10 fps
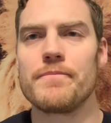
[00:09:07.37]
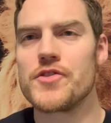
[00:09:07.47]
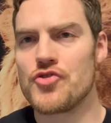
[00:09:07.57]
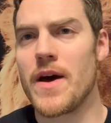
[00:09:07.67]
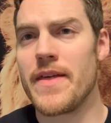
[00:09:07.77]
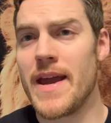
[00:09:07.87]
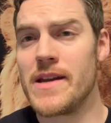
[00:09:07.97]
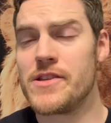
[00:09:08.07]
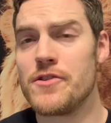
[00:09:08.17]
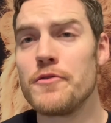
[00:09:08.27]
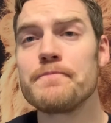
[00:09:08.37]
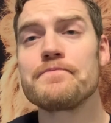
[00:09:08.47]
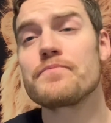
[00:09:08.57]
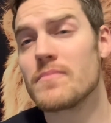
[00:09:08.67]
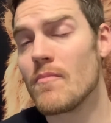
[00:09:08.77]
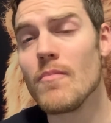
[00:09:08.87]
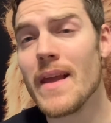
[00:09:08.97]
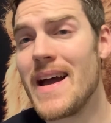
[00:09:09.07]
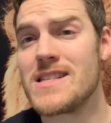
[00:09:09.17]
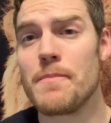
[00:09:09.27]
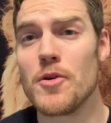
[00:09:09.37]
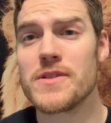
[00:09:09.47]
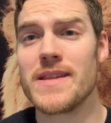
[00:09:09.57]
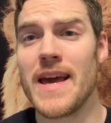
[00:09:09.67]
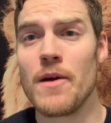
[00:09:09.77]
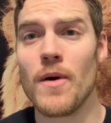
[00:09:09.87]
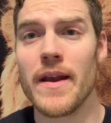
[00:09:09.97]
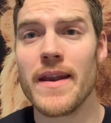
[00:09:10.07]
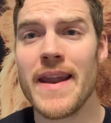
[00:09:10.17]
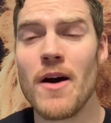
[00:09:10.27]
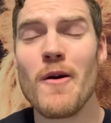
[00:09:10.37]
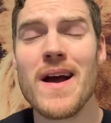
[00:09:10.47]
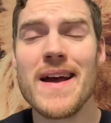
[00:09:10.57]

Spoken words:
try the A2 as opposed to the A1. Now,